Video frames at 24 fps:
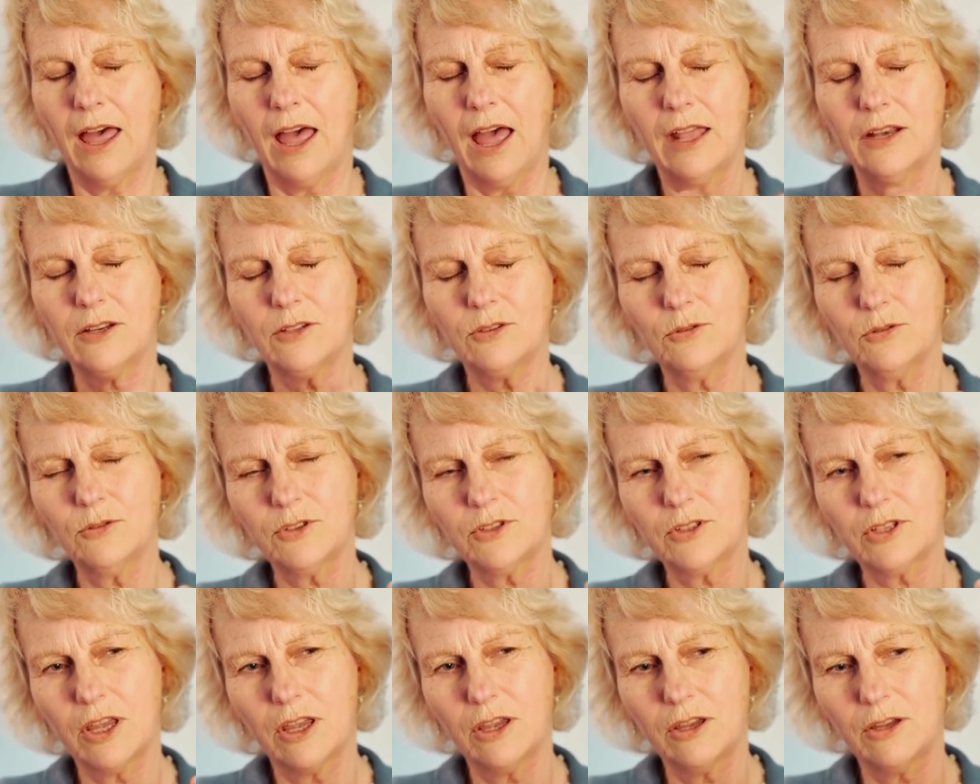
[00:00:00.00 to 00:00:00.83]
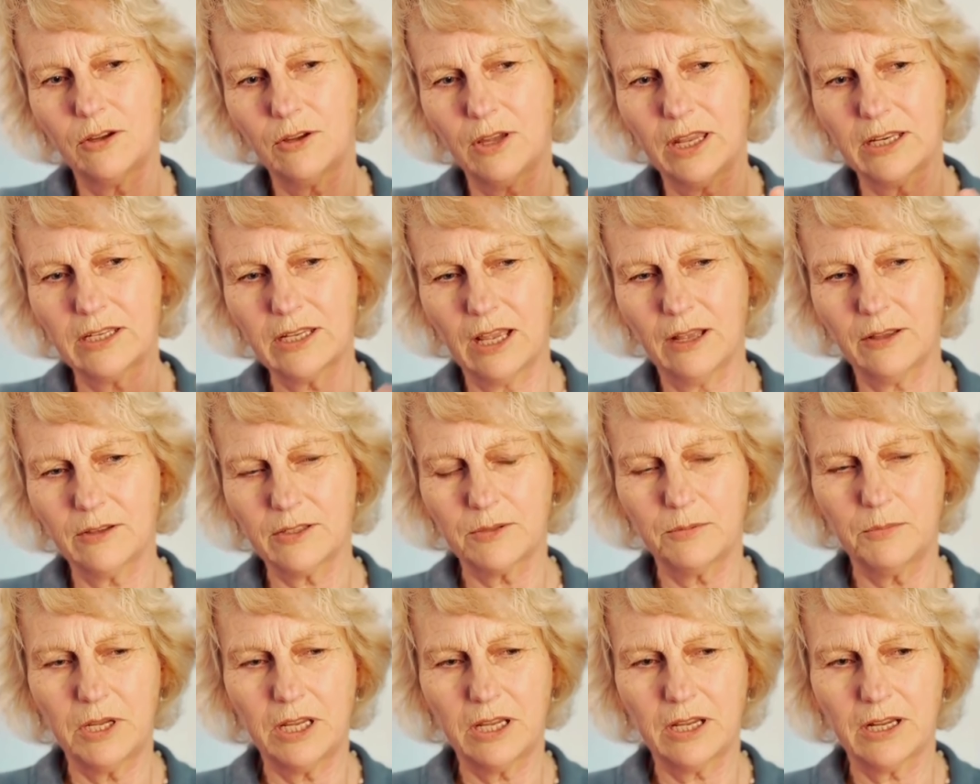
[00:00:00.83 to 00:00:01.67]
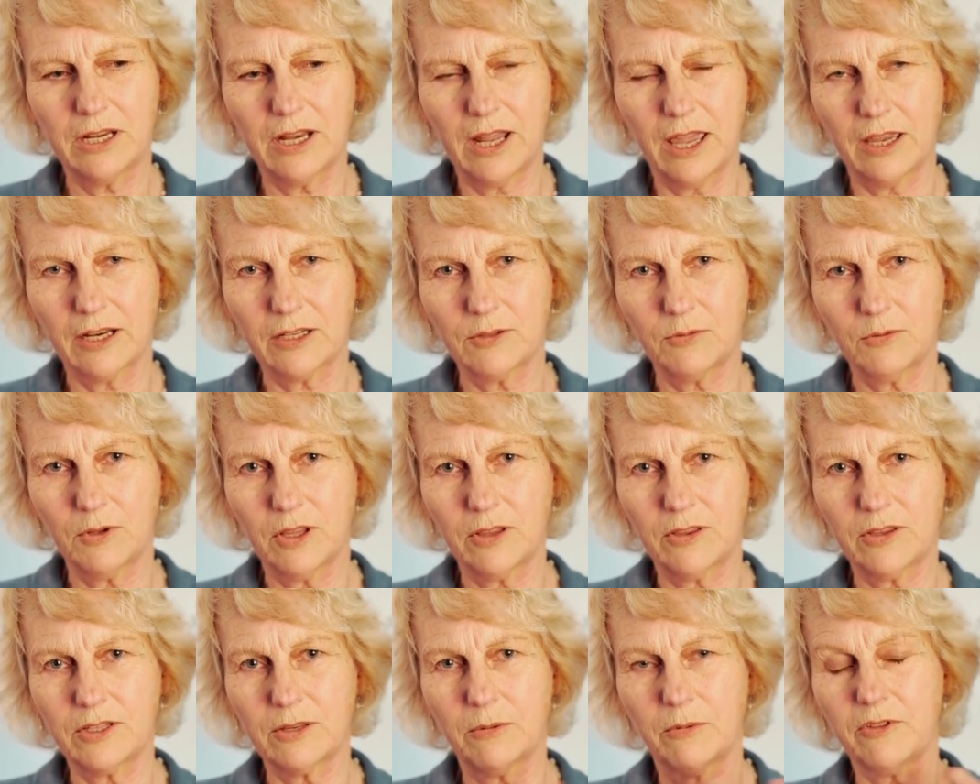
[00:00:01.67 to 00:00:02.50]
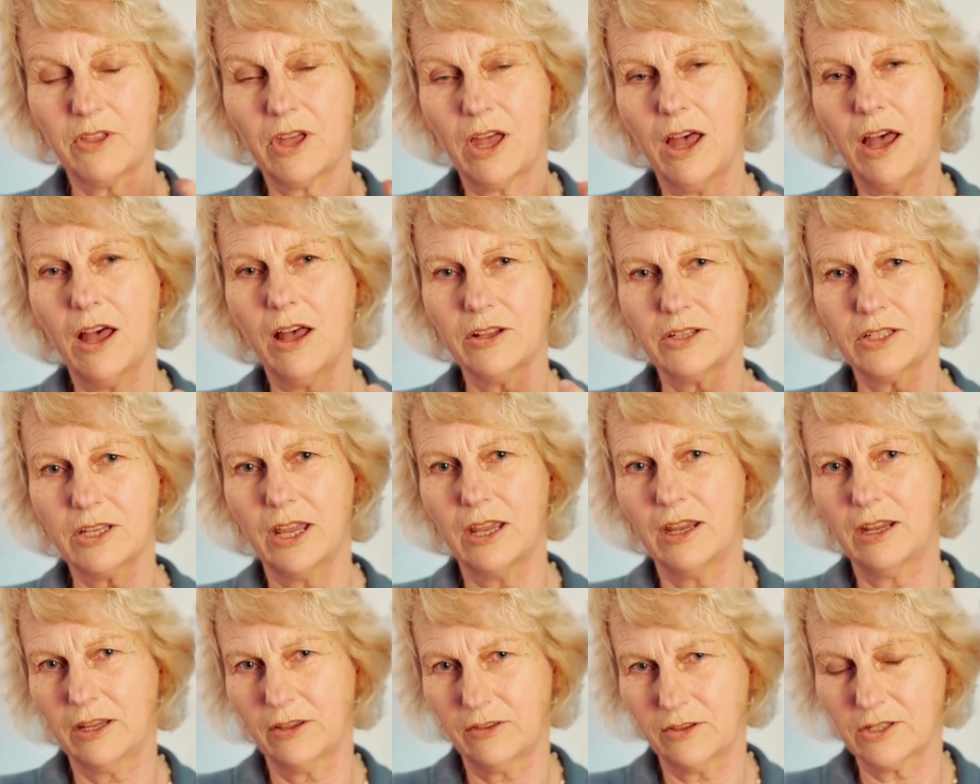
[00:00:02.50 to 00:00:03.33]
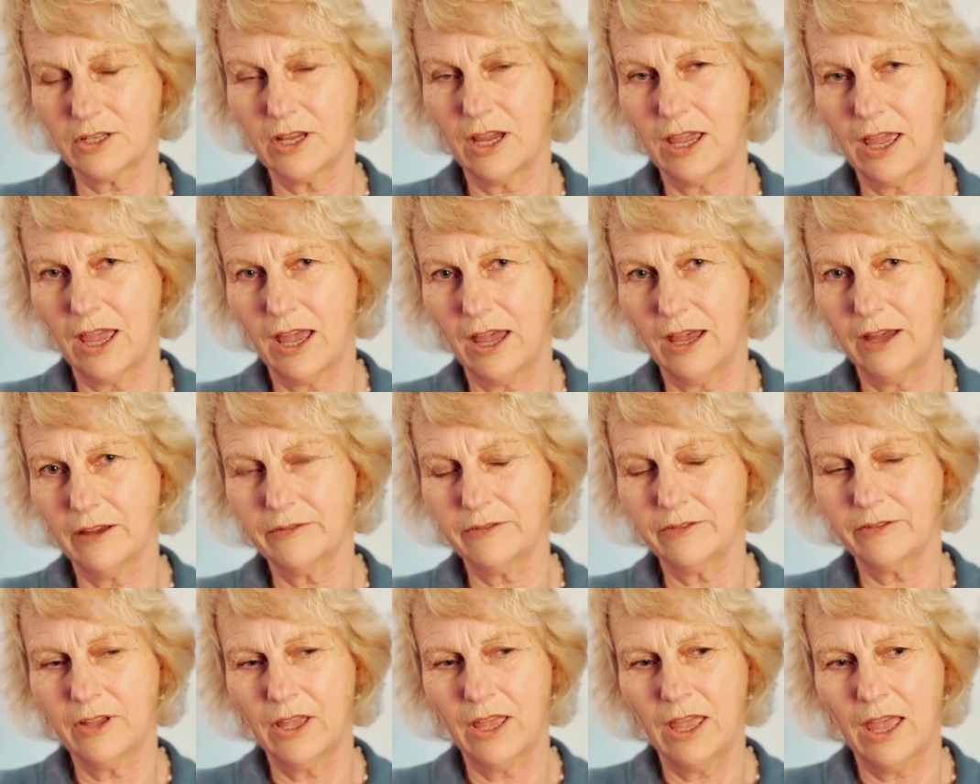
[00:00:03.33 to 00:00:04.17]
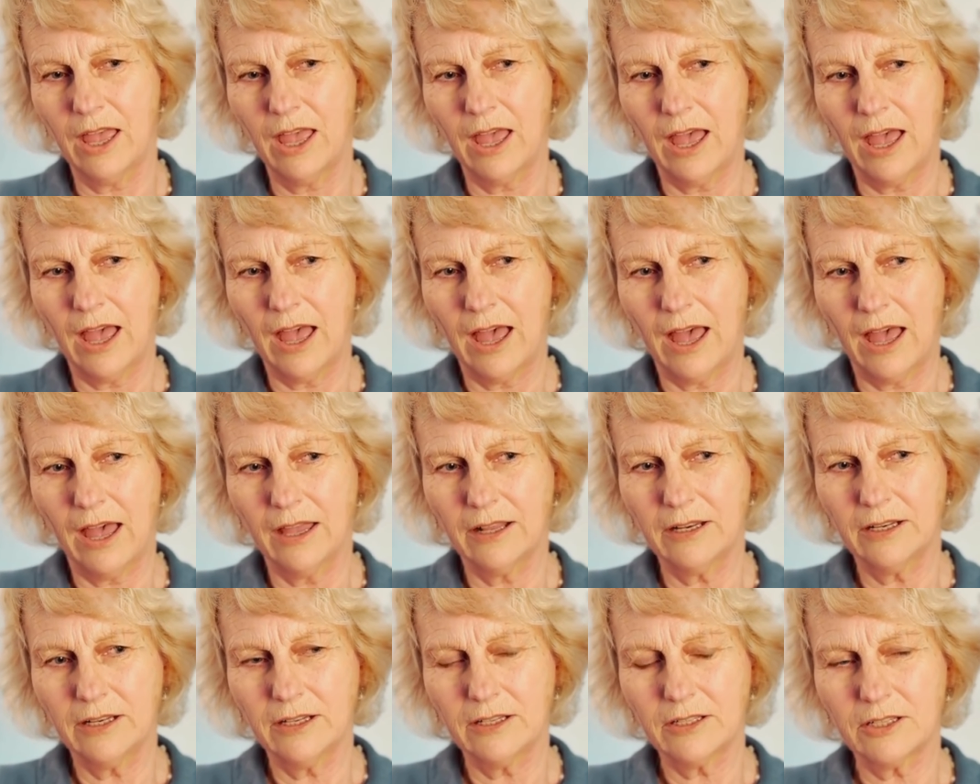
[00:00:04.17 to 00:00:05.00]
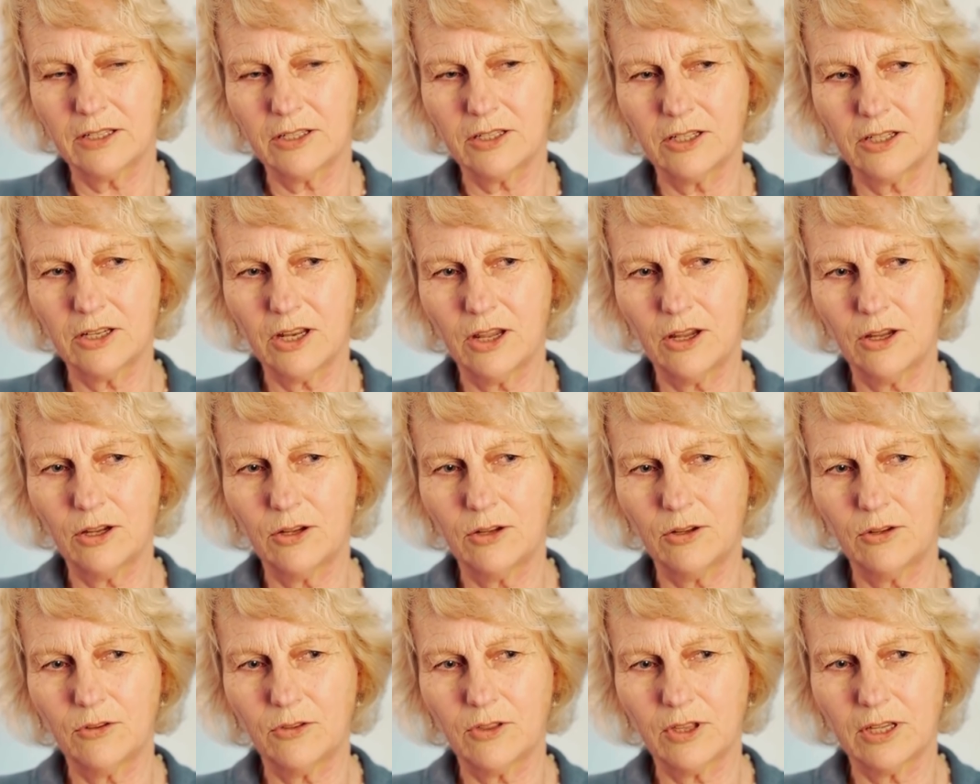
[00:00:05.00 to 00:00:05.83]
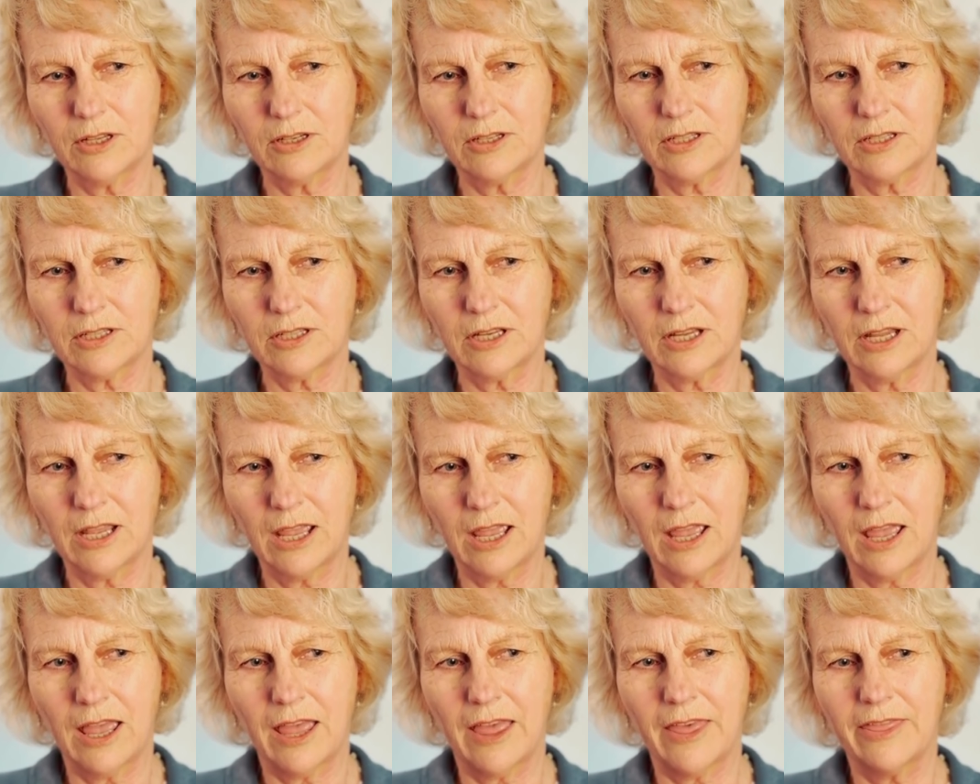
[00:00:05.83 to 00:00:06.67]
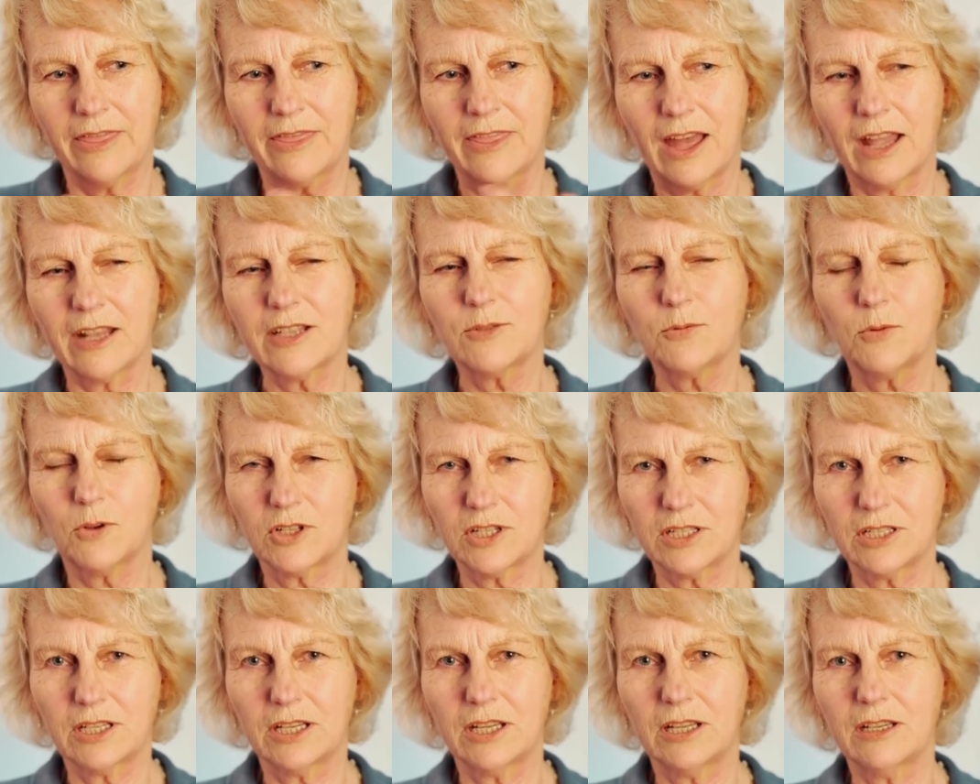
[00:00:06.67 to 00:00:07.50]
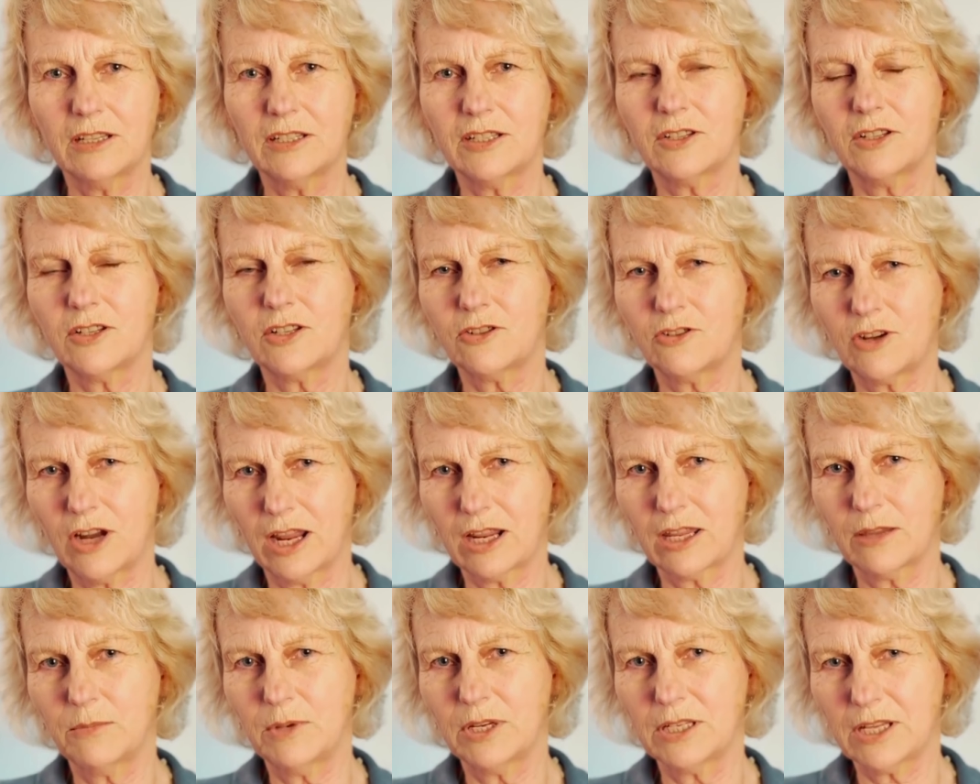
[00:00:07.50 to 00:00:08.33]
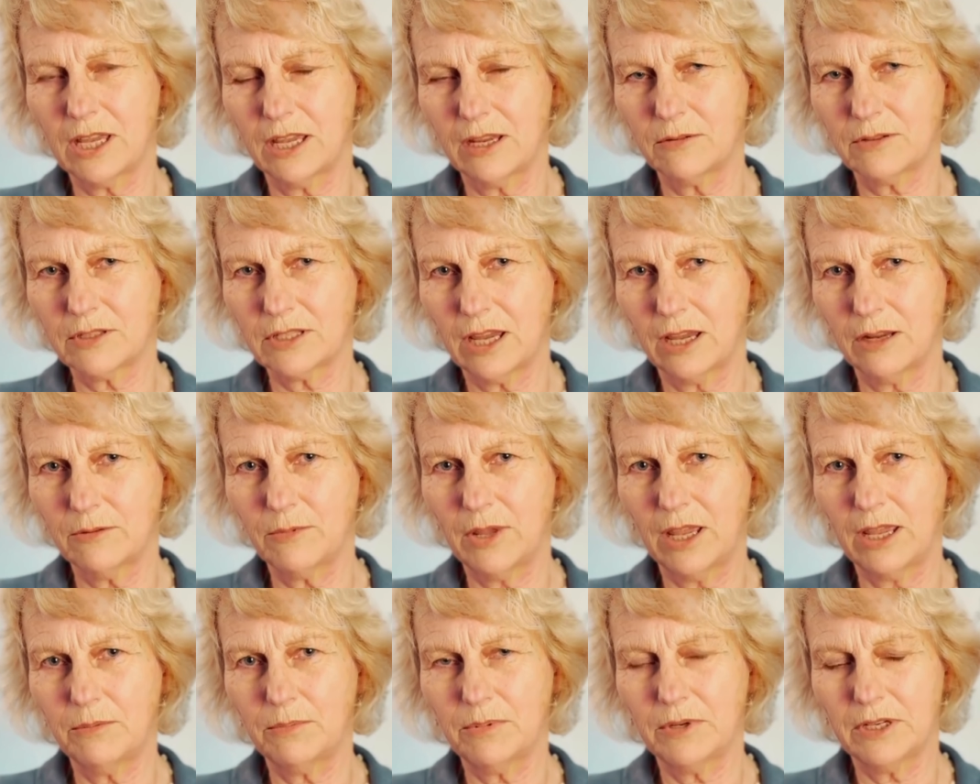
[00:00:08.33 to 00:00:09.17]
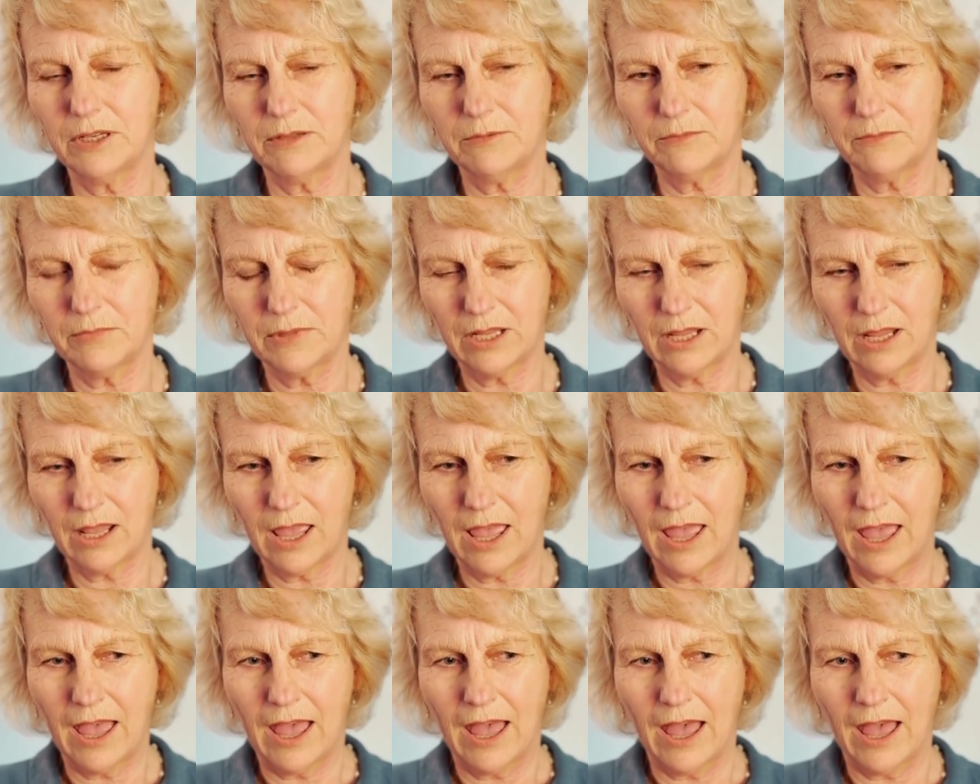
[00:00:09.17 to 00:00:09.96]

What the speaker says: And also, it helps me connect with some of the heartache that I have, and to know that that's what it is that's dragging me down, maybe.